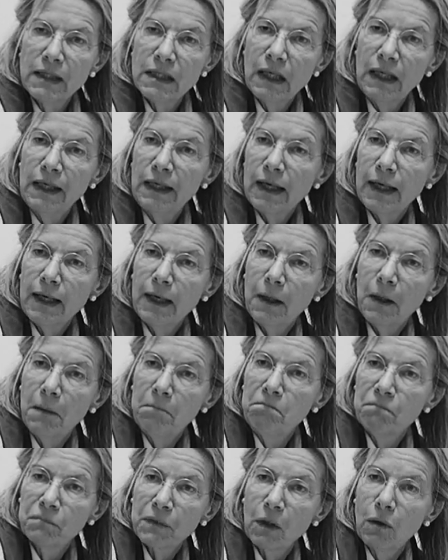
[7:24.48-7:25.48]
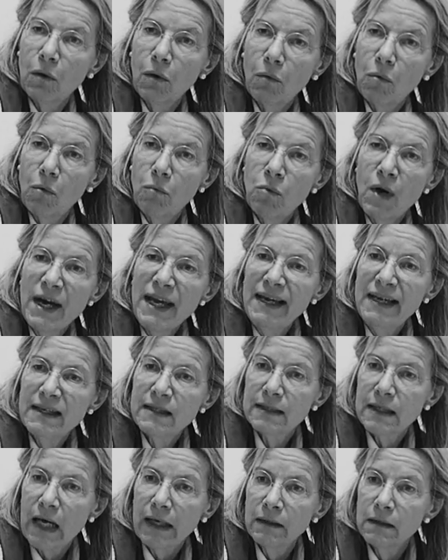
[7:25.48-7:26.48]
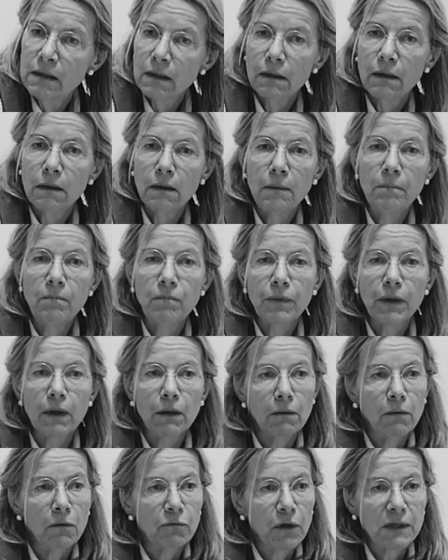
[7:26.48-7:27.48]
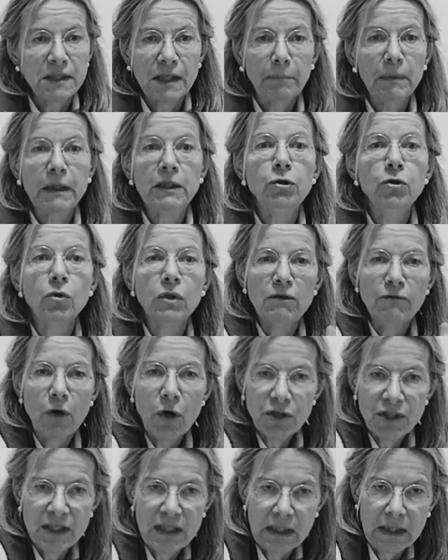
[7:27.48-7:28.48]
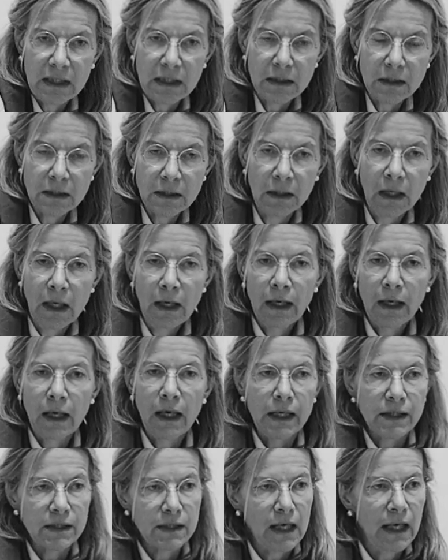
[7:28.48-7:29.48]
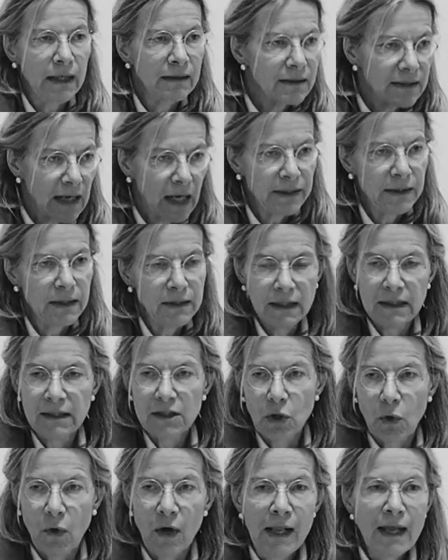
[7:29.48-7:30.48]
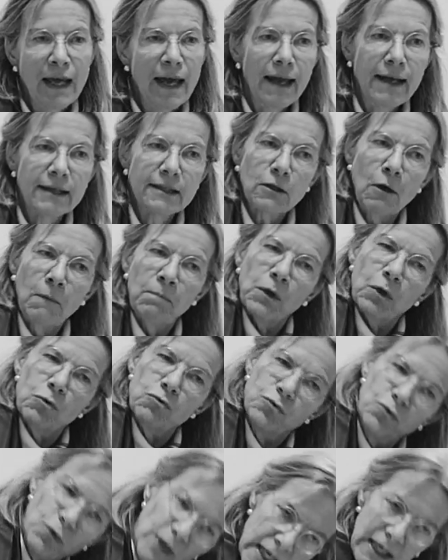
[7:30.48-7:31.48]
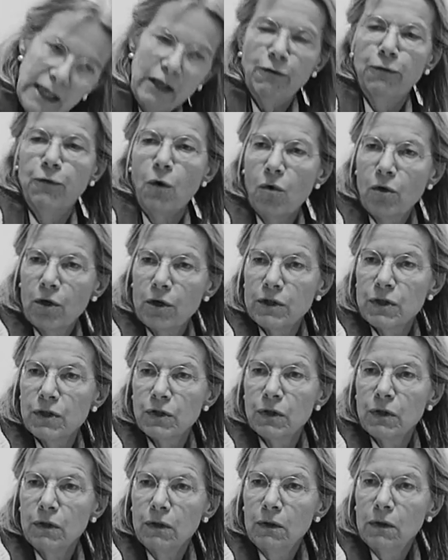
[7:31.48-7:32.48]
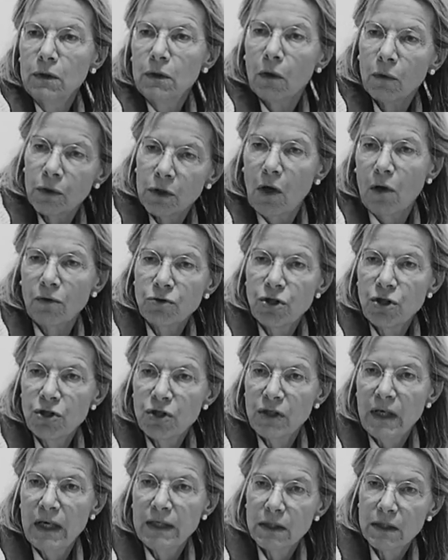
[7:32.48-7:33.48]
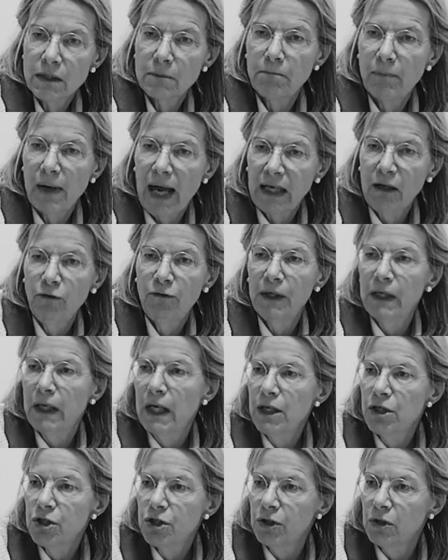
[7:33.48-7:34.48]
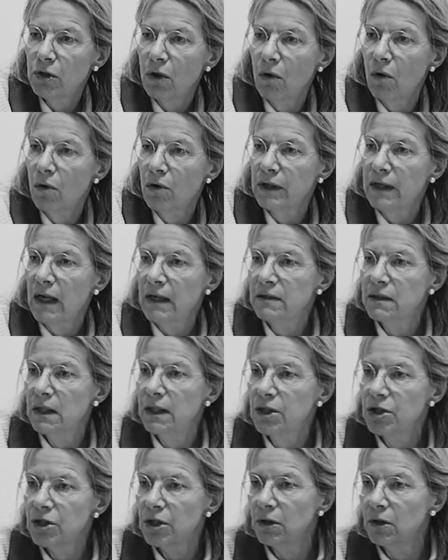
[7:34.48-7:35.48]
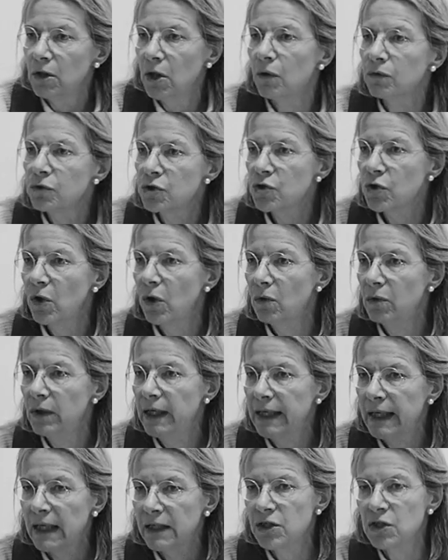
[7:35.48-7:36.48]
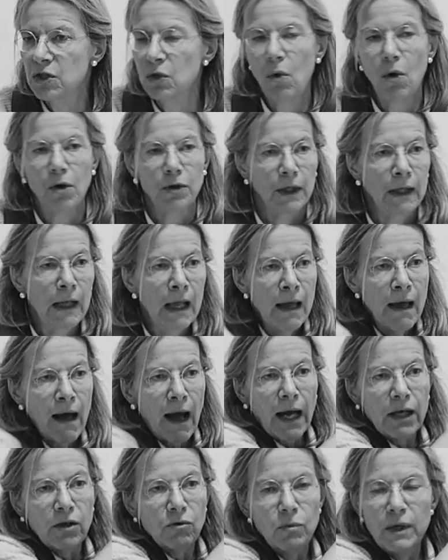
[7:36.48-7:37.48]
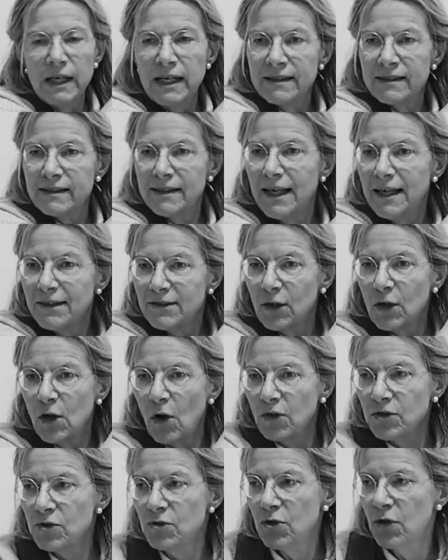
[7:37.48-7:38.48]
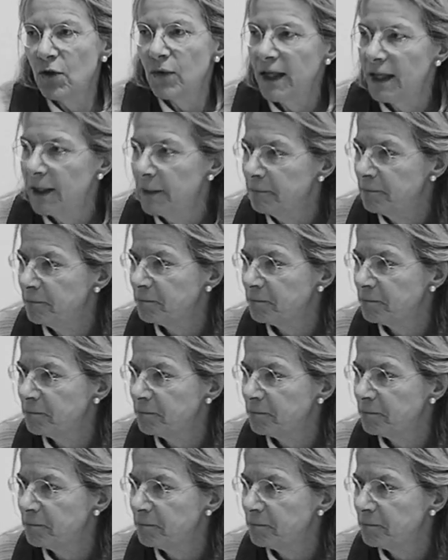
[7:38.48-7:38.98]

in, or ways that, for example, in universities, is in science and so on, is really focused on consciousness, planification, organization, controlling, and so on. And we say the contrary.